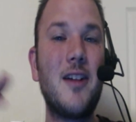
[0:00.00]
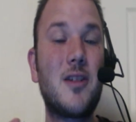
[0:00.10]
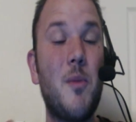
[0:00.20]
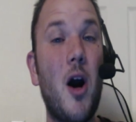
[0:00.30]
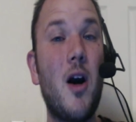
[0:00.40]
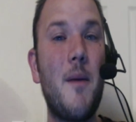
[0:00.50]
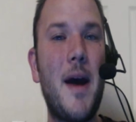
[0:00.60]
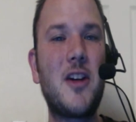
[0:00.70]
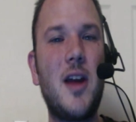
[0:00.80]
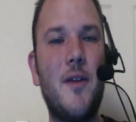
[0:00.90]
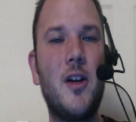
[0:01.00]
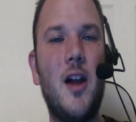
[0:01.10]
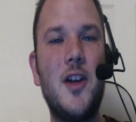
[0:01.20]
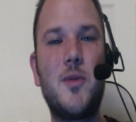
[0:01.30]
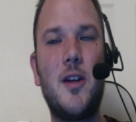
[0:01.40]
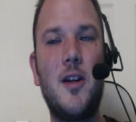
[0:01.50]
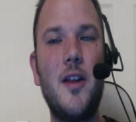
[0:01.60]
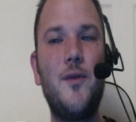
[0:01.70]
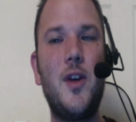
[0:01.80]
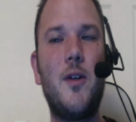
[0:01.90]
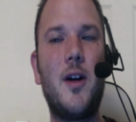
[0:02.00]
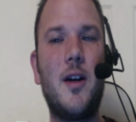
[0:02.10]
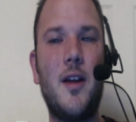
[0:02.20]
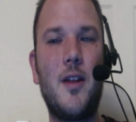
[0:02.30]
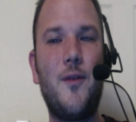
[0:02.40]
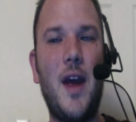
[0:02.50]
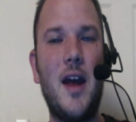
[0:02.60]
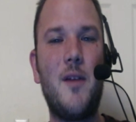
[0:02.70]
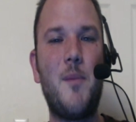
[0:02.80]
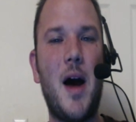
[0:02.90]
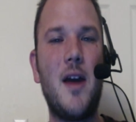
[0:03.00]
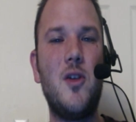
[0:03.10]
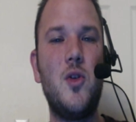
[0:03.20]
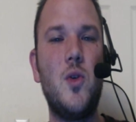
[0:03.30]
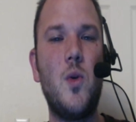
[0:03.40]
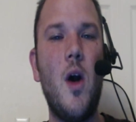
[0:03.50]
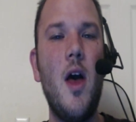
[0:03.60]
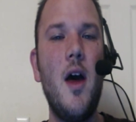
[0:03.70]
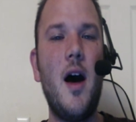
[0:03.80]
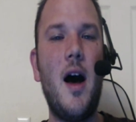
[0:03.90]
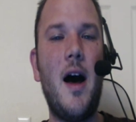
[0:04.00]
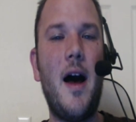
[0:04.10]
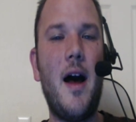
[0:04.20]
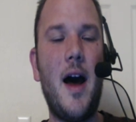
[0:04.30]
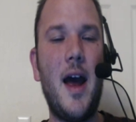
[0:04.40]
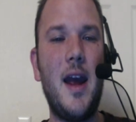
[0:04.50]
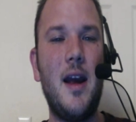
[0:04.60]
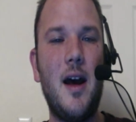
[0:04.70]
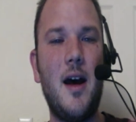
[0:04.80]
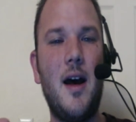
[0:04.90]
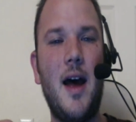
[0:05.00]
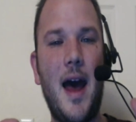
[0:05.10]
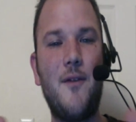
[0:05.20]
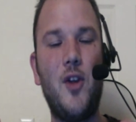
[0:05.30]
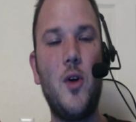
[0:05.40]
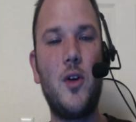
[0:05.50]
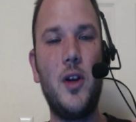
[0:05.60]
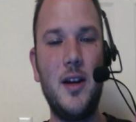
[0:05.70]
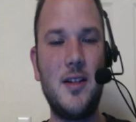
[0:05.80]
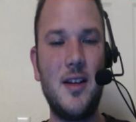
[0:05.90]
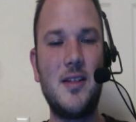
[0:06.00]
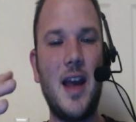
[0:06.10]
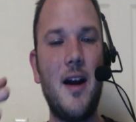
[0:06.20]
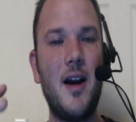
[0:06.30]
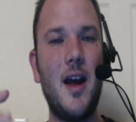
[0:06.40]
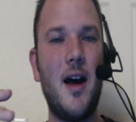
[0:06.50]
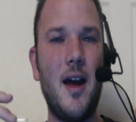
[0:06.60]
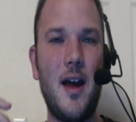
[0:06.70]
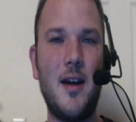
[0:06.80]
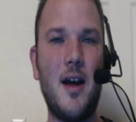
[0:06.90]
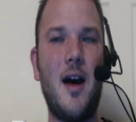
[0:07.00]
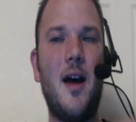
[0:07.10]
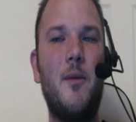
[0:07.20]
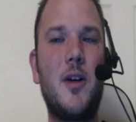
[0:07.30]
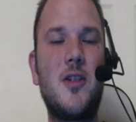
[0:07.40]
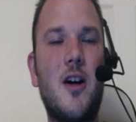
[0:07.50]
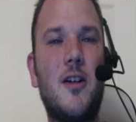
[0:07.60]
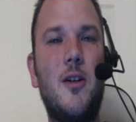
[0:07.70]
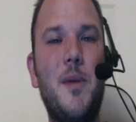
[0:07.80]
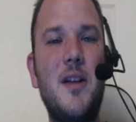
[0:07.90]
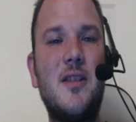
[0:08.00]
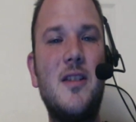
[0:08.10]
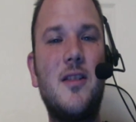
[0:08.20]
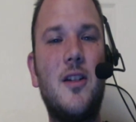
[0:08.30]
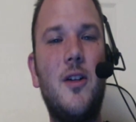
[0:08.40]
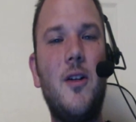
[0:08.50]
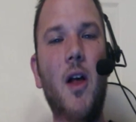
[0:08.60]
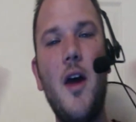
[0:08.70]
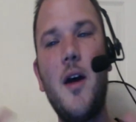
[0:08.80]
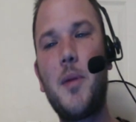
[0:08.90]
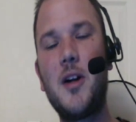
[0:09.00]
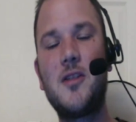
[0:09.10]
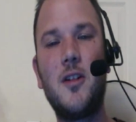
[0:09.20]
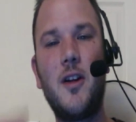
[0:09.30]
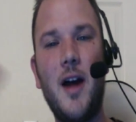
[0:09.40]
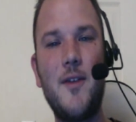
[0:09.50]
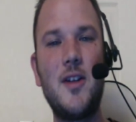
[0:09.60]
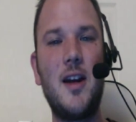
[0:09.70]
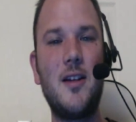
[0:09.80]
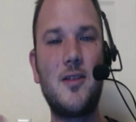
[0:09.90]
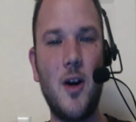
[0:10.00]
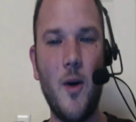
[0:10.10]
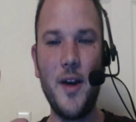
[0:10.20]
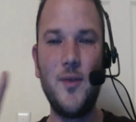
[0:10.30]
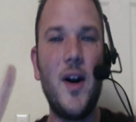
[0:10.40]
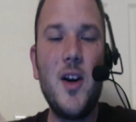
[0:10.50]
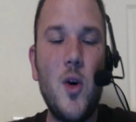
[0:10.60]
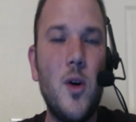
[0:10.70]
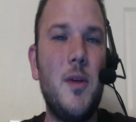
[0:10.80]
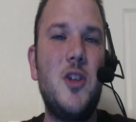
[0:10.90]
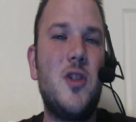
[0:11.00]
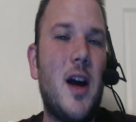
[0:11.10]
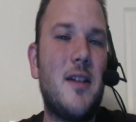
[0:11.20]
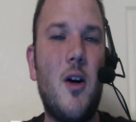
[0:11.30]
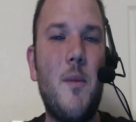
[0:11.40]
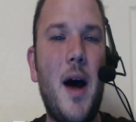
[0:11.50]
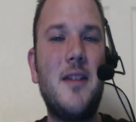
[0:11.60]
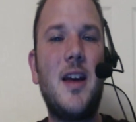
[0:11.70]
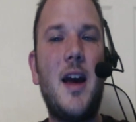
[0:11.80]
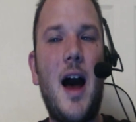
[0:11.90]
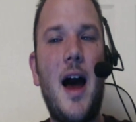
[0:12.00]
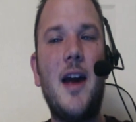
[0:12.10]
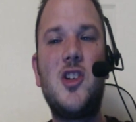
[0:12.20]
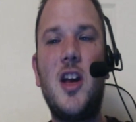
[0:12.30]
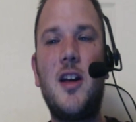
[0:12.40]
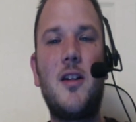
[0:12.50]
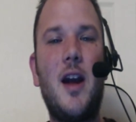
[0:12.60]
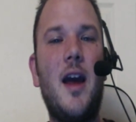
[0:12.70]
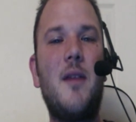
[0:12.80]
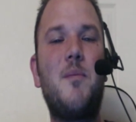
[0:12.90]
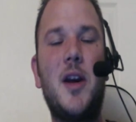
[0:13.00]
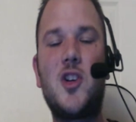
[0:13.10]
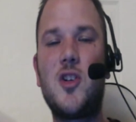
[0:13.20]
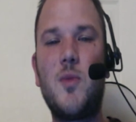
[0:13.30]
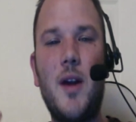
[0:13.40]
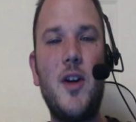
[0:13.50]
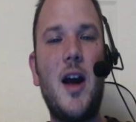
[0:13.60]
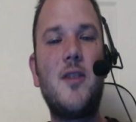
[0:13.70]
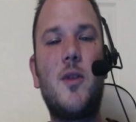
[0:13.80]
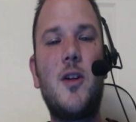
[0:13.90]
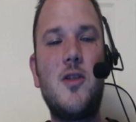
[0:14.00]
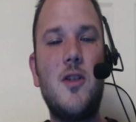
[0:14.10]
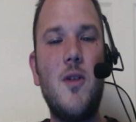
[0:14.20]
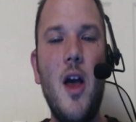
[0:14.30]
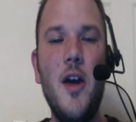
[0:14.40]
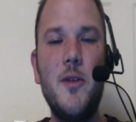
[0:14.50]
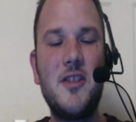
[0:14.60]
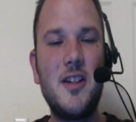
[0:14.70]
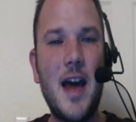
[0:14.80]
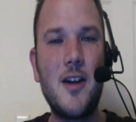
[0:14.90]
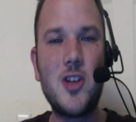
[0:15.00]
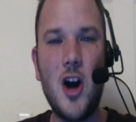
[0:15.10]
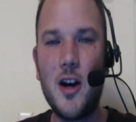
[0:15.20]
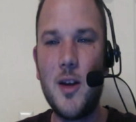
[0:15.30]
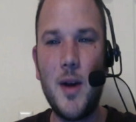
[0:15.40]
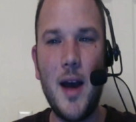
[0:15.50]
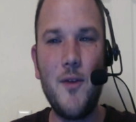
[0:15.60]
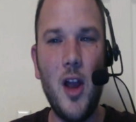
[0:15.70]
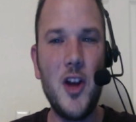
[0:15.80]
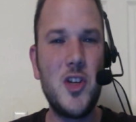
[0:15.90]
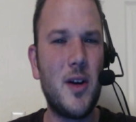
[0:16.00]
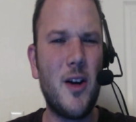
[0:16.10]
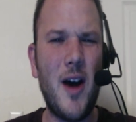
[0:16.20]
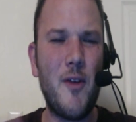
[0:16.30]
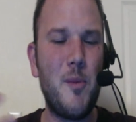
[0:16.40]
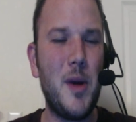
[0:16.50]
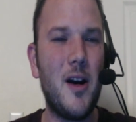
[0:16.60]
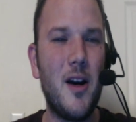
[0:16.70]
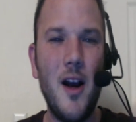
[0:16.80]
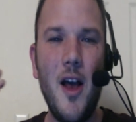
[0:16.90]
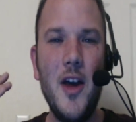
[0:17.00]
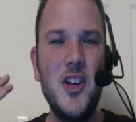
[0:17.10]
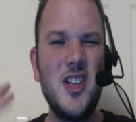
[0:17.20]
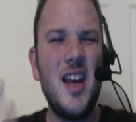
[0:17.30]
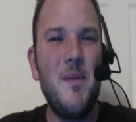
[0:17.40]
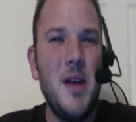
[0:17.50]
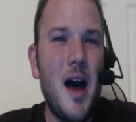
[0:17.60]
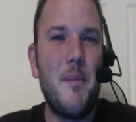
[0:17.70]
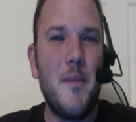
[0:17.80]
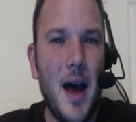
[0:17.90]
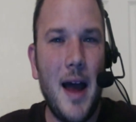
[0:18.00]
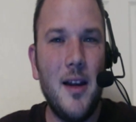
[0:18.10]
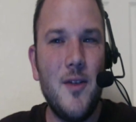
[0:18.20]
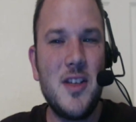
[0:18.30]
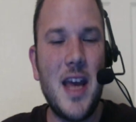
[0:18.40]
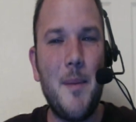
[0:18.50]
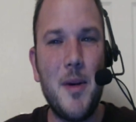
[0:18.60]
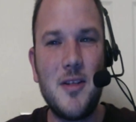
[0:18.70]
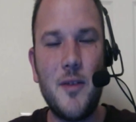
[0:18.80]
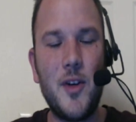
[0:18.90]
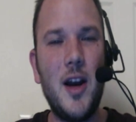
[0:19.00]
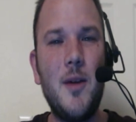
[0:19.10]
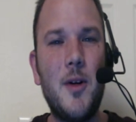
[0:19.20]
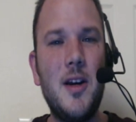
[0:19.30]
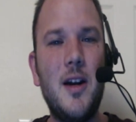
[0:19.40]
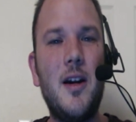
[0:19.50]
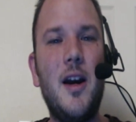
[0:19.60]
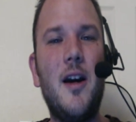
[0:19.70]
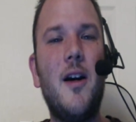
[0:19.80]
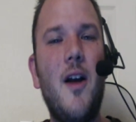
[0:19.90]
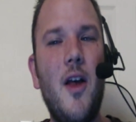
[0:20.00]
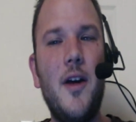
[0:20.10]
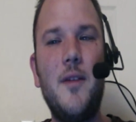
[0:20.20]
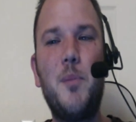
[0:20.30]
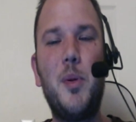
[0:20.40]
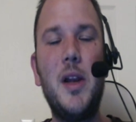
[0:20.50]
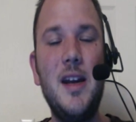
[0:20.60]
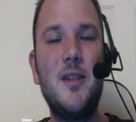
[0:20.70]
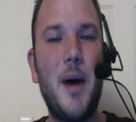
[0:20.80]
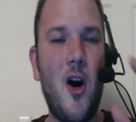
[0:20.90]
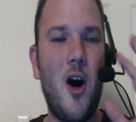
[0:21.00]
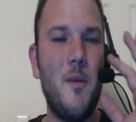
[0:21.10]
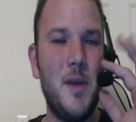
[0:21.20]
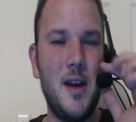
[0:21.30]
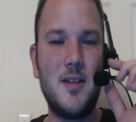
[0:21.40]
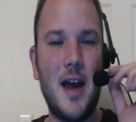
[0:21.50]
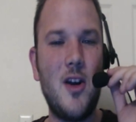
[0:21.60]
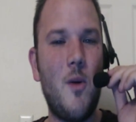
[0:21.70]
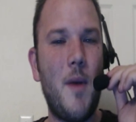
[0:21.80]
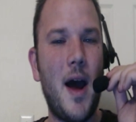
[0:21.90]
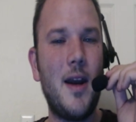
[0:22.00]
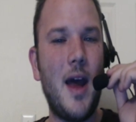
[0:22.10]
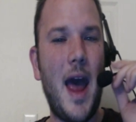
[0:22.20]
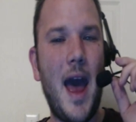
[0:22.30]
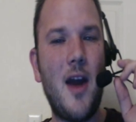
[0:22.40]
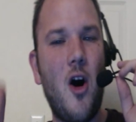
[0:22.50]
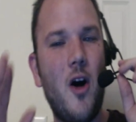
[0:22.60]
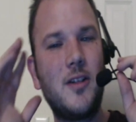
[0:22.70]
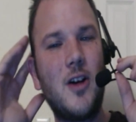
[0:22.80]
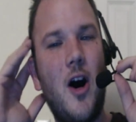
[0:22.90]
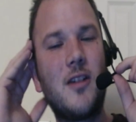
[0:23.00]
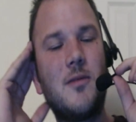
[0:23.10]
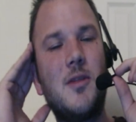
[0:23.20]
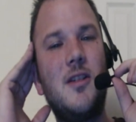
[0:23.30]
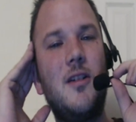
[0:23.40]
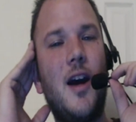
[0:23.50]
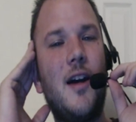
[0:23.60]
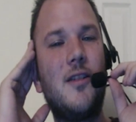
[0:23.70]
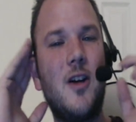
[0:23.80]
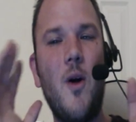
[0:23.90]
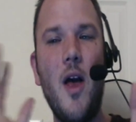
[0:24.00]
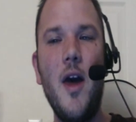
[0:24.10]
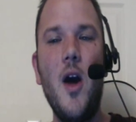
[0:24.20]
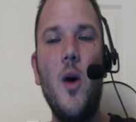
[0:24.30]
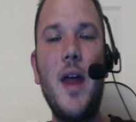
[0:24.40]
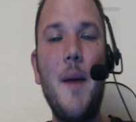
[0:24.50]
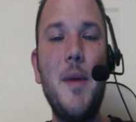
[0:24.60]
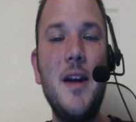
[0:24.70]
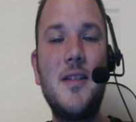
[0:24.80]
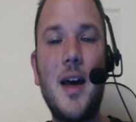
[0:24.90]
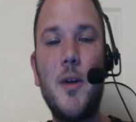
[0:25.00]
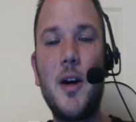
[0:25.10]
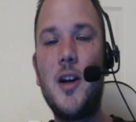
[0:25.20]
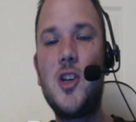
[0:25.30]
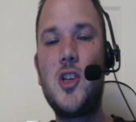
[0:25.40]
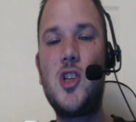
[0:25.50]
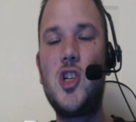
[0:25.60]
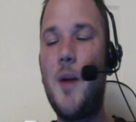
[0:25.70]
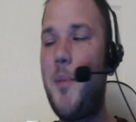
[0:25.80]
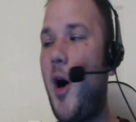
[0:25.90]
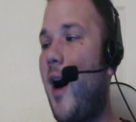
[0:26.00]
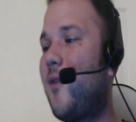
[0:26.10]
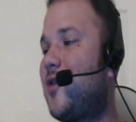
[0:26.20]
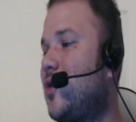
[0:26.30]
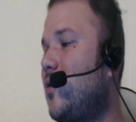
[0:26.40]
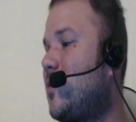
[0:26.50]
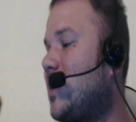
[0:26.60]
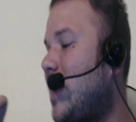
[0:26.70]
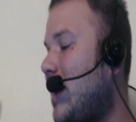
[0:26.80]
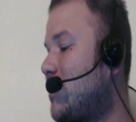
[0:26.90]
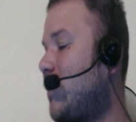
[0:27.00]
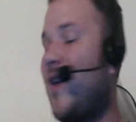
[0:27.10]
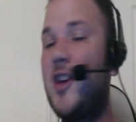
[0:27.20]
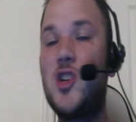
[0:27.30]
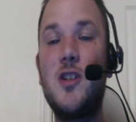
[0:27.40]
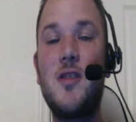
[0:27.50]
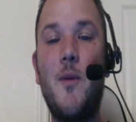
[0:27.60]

Tomorrow I'm actually having lunch with another viewer and another fan of mine who I have locally to this area, and we're going to talk a little business, little personal, little everything. So very cool to meet you guys. I don't mind saying hi, shaking your hand, pictures, whatever you guys want to do. You want to sit down and talk, you want to have lunch, you want to go have a beer, just hit me up. I live in Tampa, so if you're anywhere near here, please, by all means, I don't mind at all. It's awesome to see you guys. So with that being said, we're going to jump off to today's adventures.